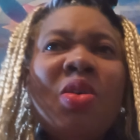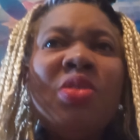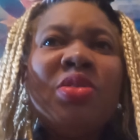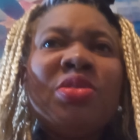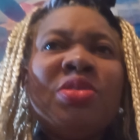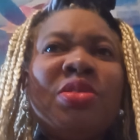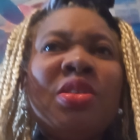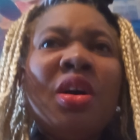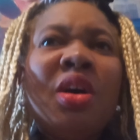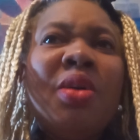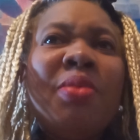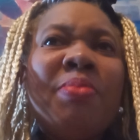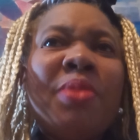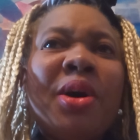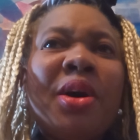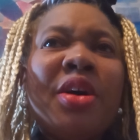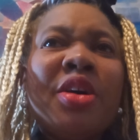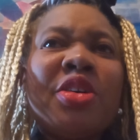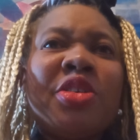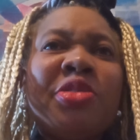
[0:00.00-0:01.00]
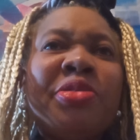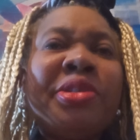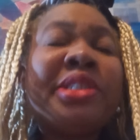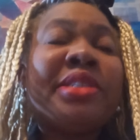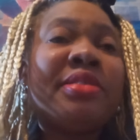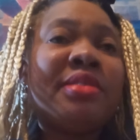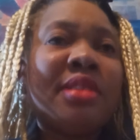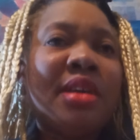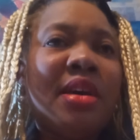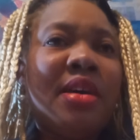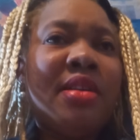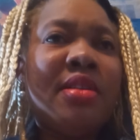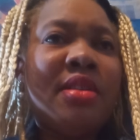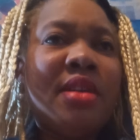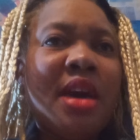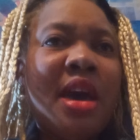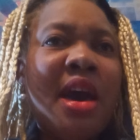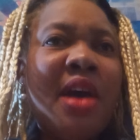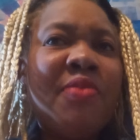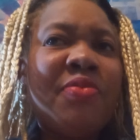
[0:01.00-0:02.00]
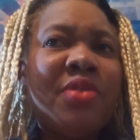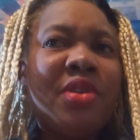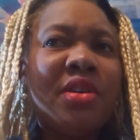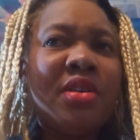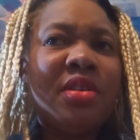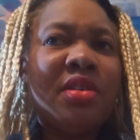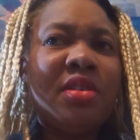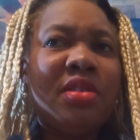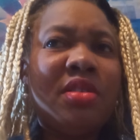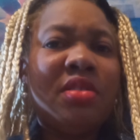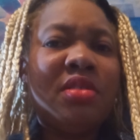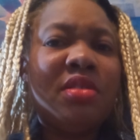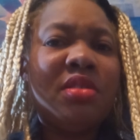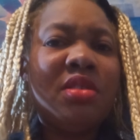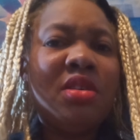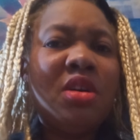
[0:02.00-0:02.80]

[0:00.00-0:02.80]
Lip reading: some Christian have a